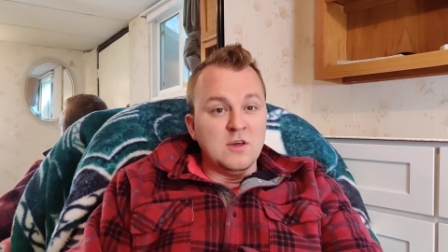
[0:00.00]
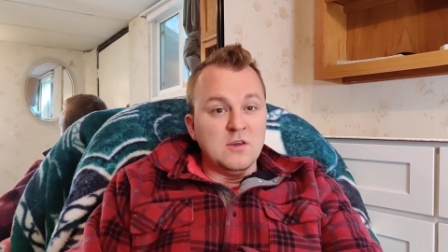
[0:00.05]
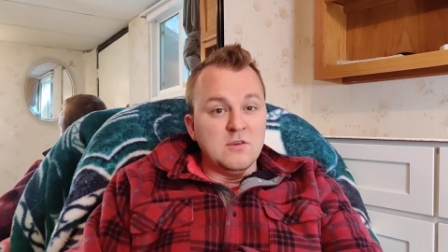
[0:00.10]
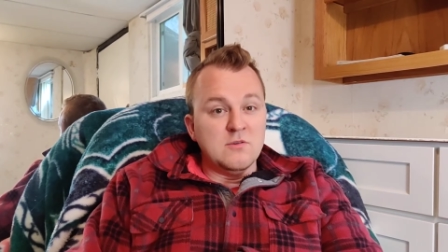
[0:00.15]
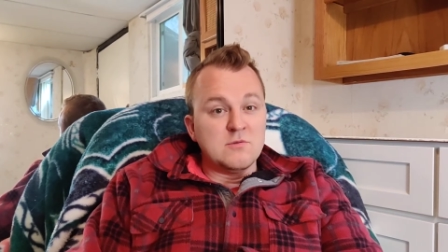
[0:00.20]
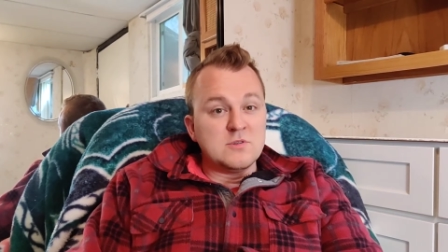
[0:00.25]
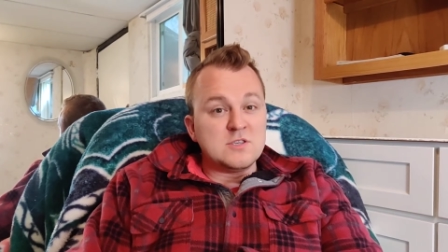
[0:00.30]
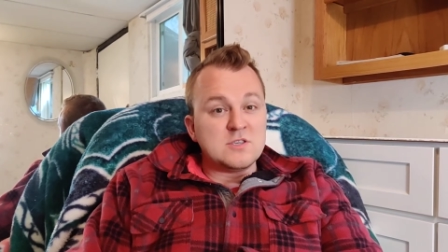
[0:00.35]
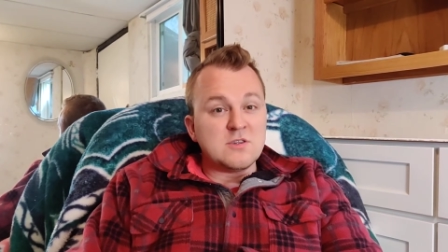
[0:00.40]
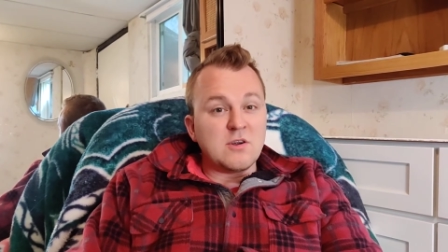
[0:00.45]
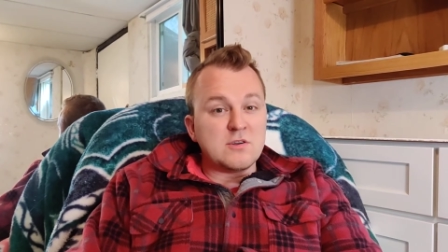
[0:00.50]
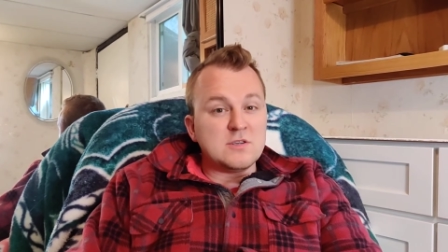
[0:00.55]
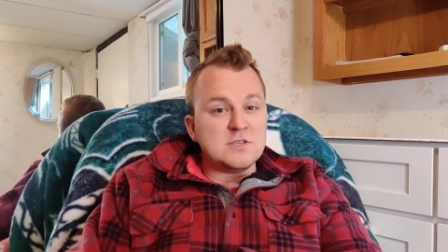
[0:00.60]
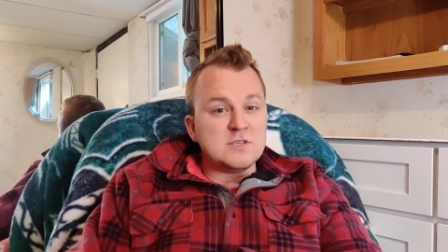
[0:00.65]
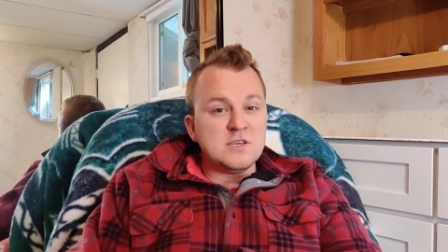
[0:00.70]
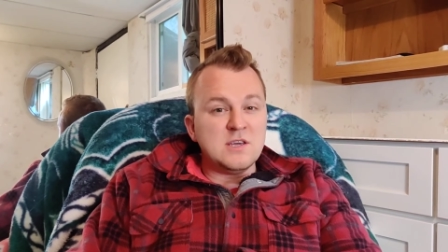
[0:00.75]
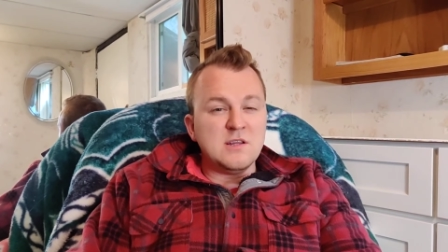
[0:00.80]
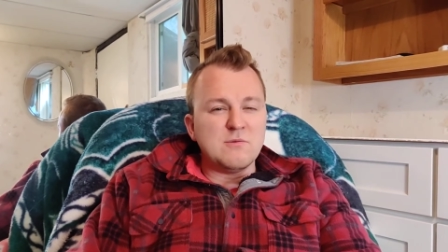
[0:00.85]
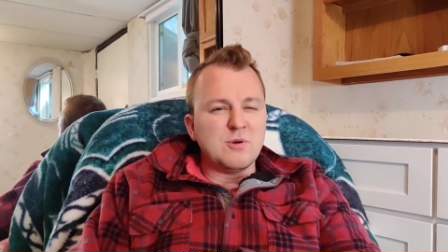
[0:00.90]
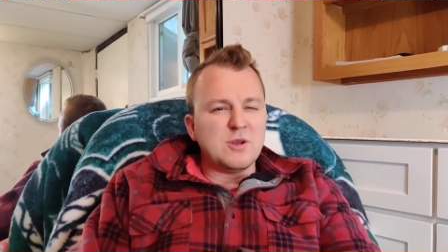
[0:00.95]
You would start
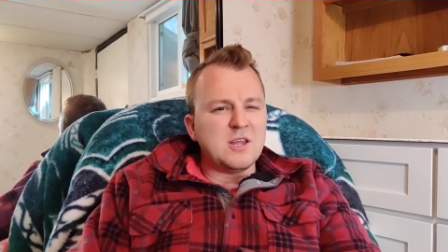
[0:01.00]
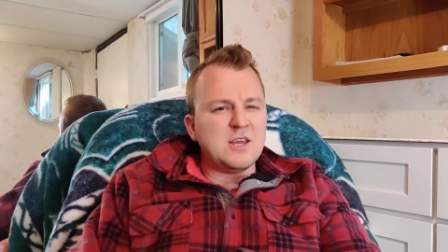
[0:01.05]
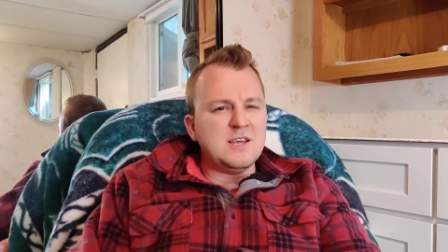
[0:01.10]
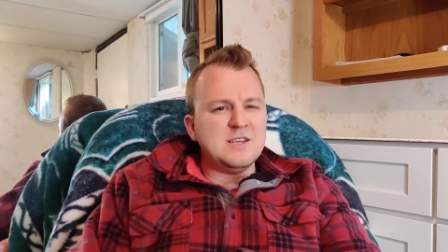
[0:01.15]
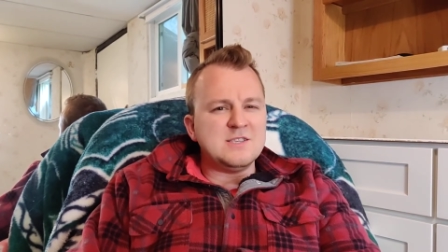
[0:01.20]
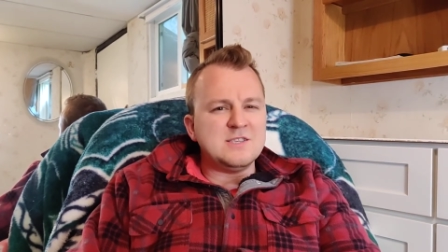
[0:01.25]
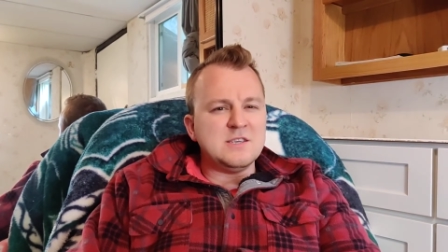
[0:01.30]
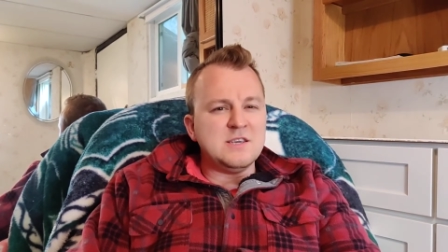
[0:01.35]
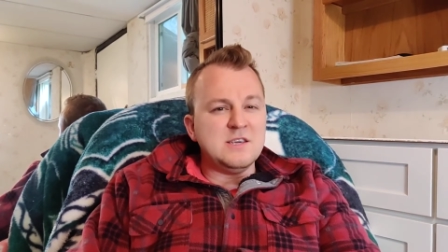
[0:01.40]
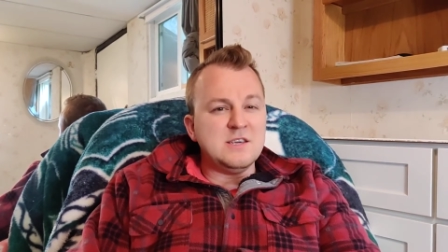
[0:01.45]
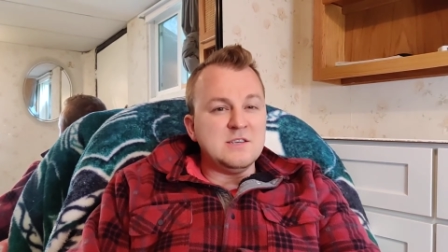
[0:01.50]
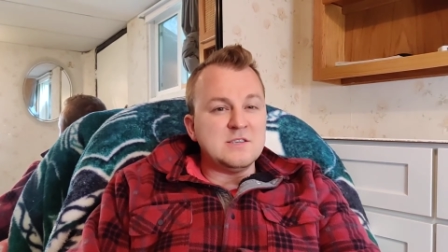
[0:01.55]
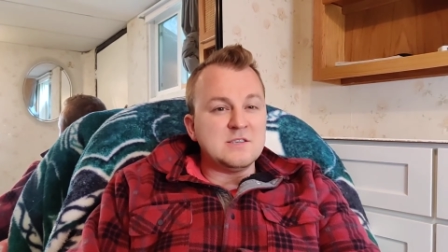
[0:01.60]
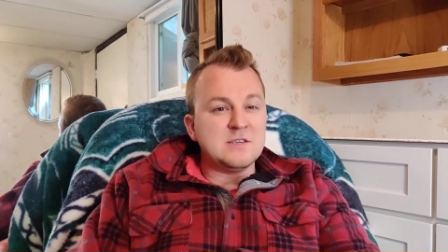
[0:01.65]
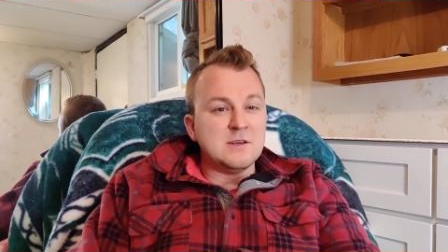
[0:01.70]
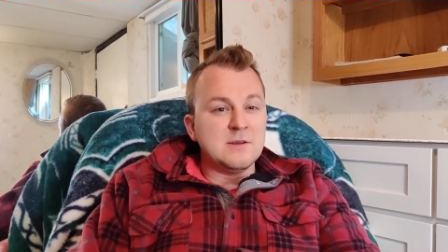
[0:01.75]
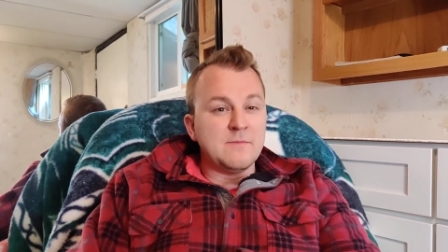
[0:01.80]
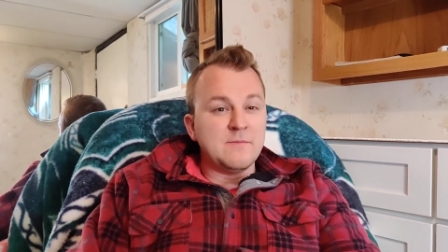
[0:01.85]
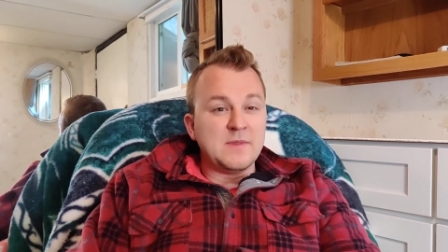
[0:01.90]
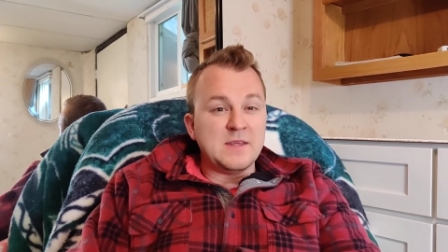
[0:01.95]
seeing what he
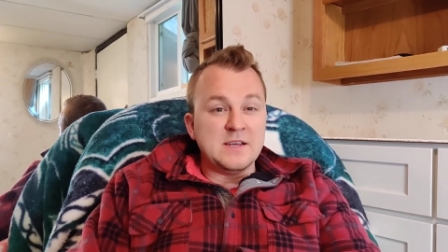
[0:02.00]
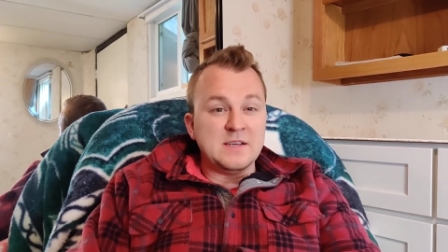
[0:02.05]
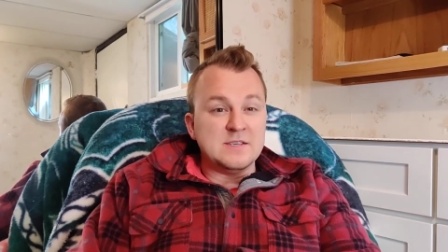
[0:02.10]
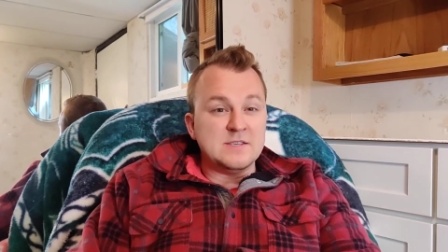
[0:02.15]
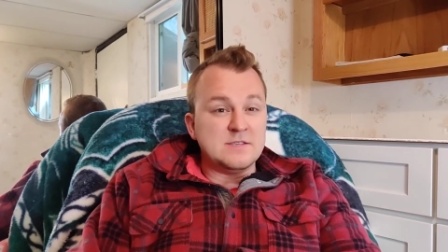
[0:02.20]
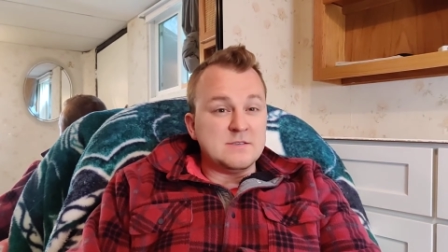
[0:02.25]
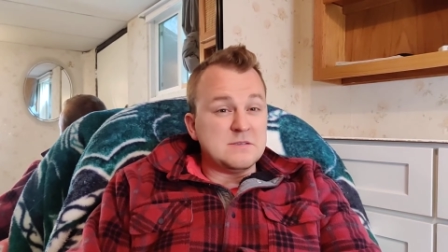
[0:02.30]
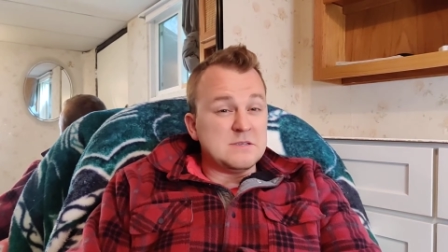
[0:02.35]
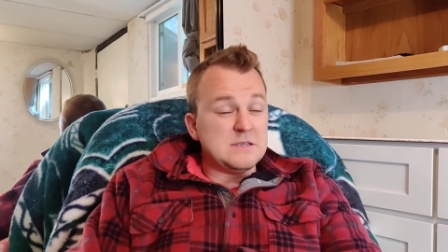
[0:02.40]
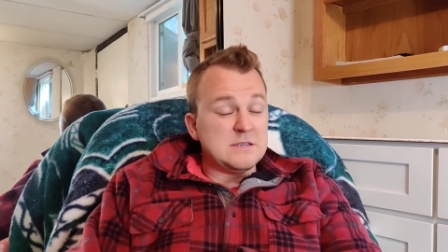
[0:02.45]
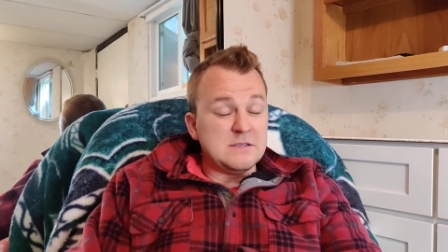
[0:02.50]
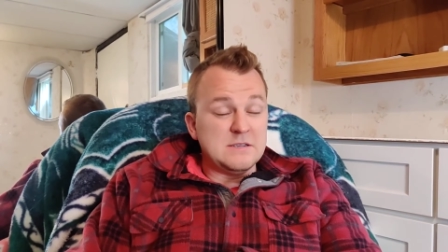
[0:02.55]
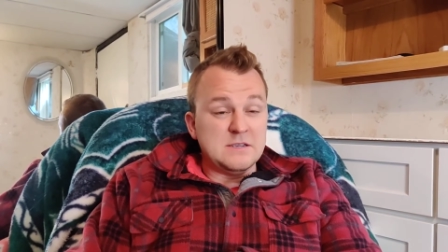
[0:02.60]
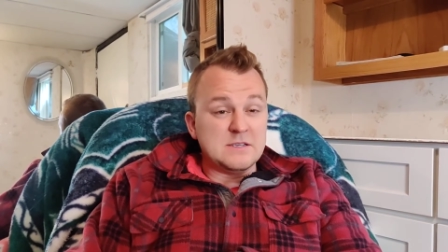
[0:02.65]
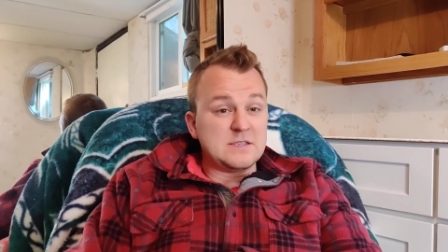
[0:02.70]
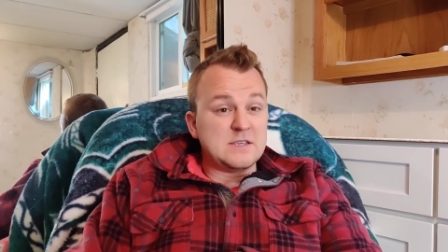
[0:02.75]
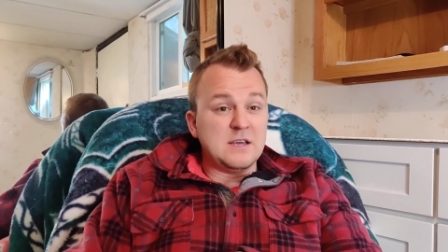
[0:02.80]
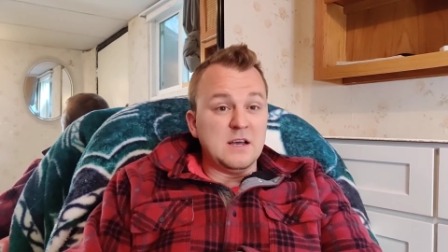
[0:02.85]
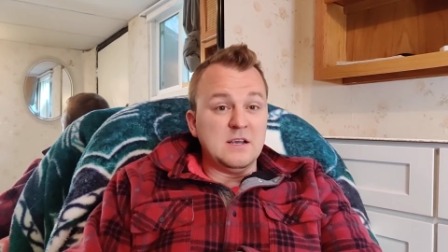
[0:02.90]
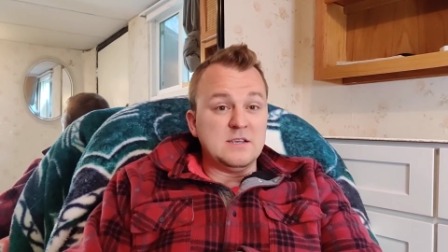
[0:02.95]
sees is
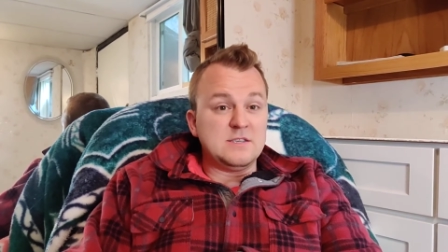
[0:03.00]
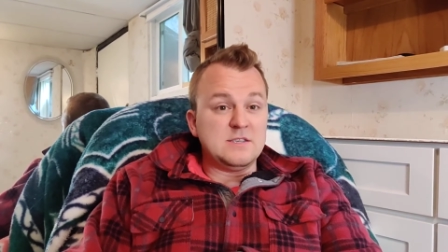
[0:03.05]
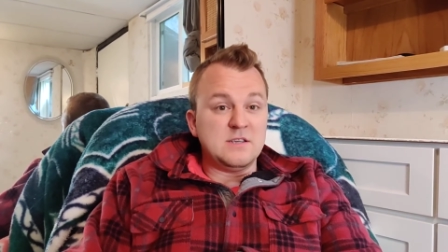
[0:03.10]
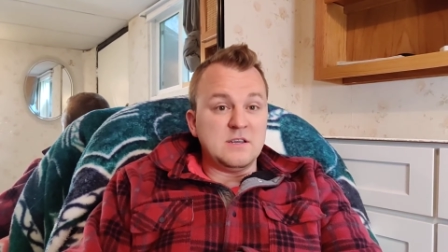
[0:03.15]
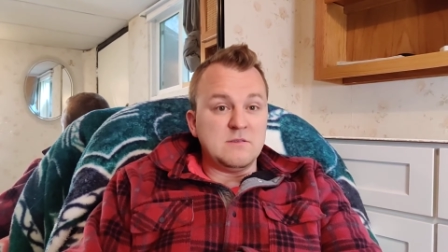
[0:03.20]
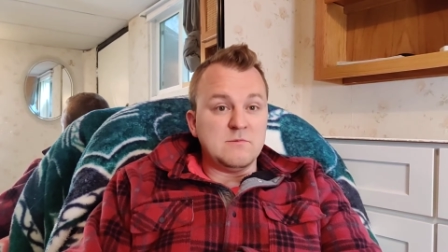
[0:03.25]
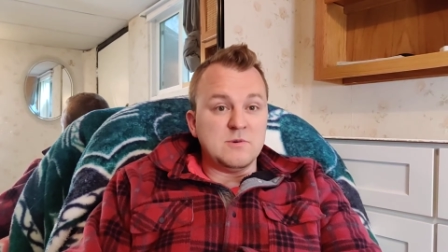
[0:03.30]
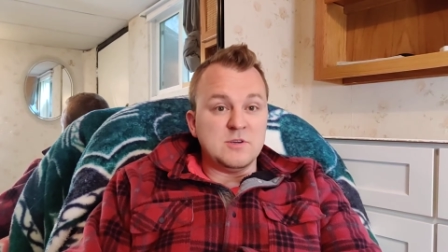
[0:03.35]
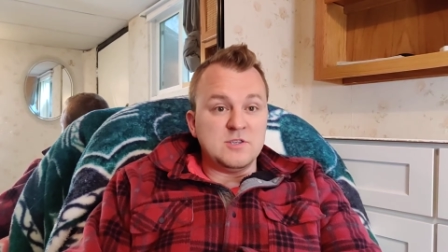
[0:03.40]
disgusting,